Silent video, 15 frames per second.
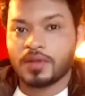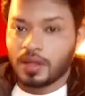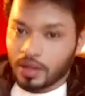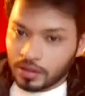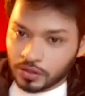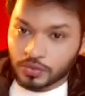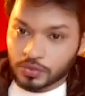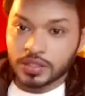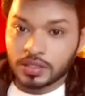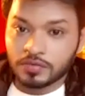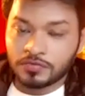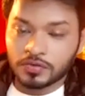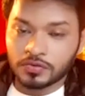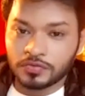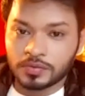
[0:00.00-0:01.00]
You did a
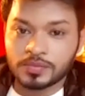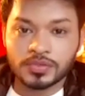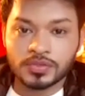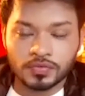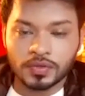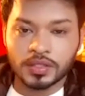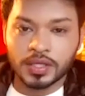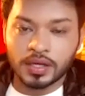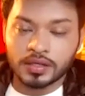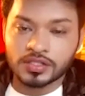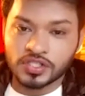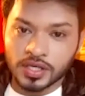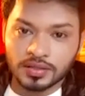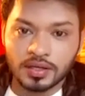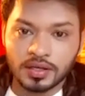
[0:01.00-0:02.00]
few films. You were there in
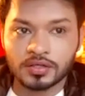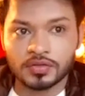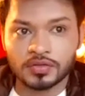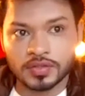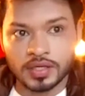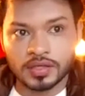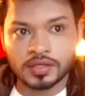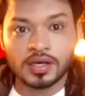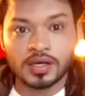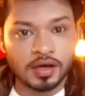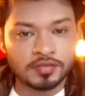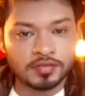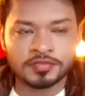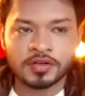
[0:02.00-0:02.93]
Shaitan. You were there in Love.